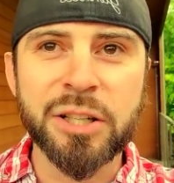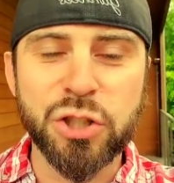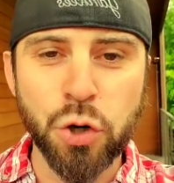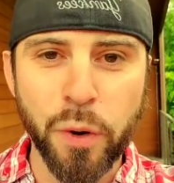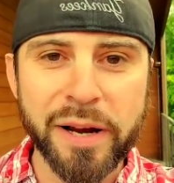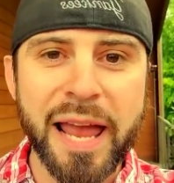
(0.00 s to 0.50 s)

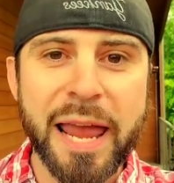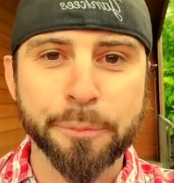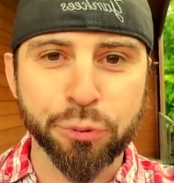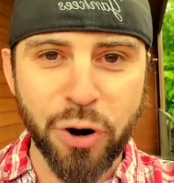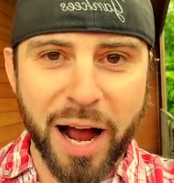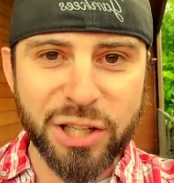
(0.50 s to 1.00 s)
doing a
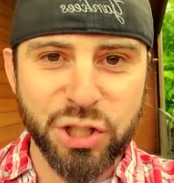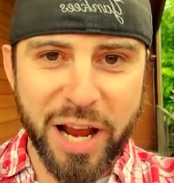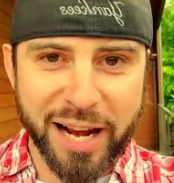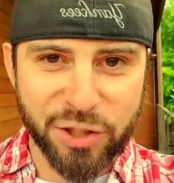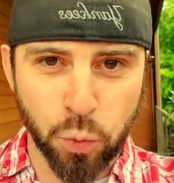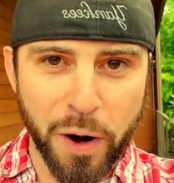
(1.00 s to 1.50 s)

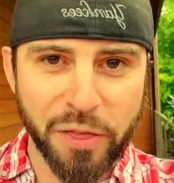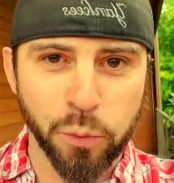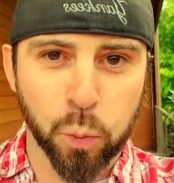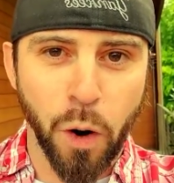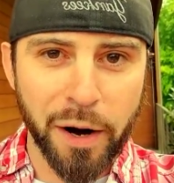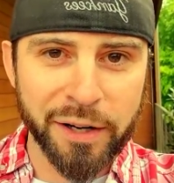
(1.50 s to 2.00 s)
project with
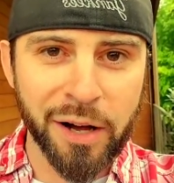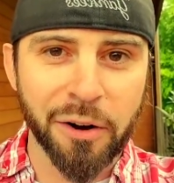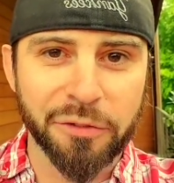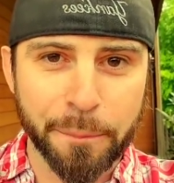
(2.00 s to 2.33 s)
one of